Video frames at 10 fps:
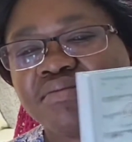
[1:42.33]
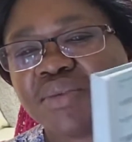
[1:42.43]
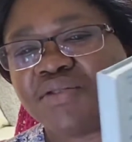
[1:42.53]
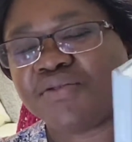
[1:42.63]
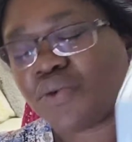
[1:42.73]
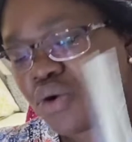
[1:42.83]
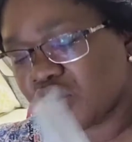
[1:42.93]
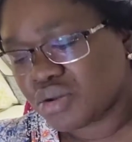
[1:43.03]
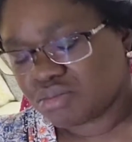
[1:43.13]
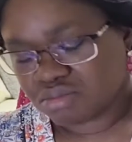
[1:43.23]

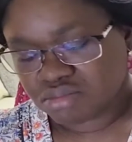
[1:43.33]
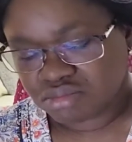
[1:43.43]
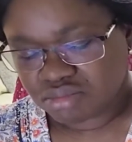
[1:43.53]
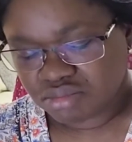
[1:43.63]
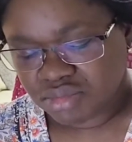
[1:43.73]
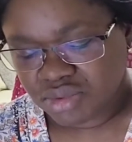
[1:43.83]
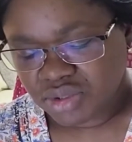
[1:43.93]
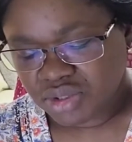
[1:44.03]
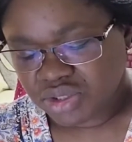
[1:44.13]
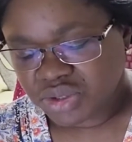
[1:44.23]
before.
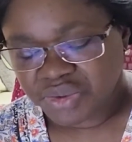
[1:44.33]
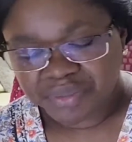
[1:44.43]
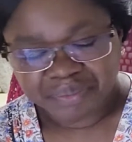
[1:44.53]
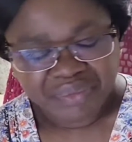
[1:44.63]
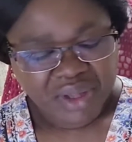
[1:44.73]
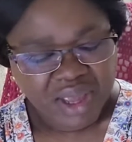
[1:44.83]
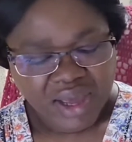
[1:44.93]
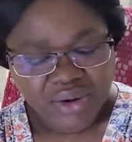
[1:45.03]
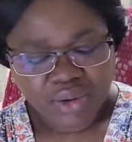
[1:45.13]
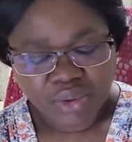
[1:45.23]
So I
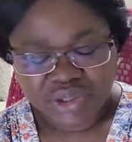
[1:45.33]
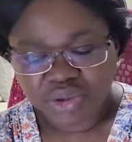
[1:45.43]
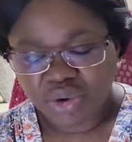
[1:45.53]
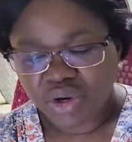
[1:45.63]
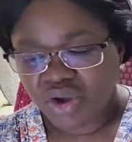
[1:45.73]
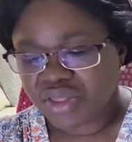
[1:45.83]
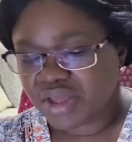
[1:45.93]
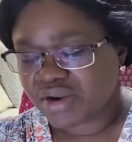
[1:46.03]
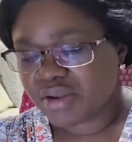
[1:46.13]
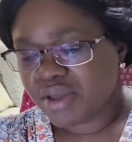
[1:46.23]
don't know what's going on
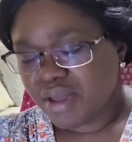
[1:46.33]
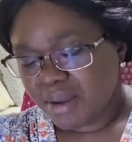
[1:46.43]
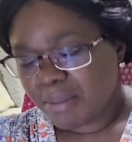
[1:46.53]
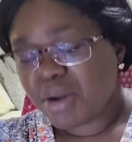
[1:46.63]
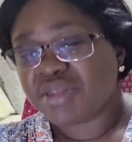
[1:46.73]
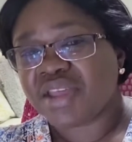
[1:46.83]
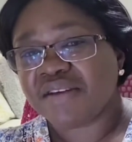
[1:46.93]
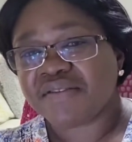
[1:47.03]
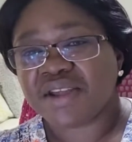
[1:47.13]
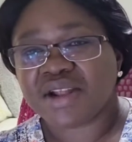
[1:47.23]
there, but
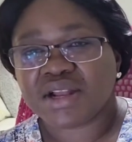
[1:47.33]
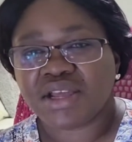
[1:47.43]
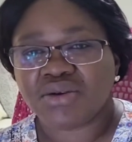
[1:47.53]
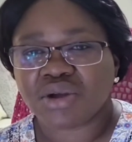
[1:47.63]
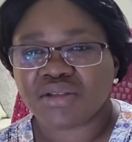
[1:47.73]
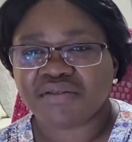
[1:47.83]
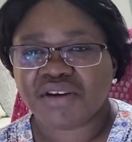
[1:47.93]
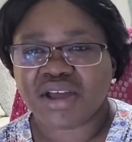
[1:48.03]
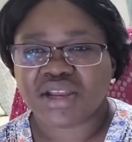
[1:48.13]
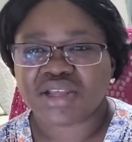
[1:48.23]
definitely you can
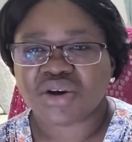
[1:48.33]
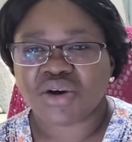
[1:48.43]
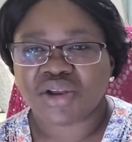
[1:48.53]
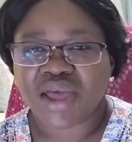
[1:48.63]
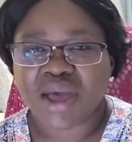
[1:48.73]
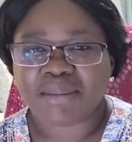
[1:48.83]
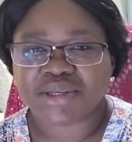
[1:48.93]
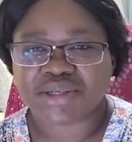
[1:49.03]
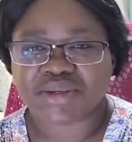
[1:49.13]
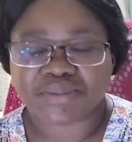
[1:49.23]
find it on
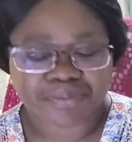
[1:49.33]
Amazon.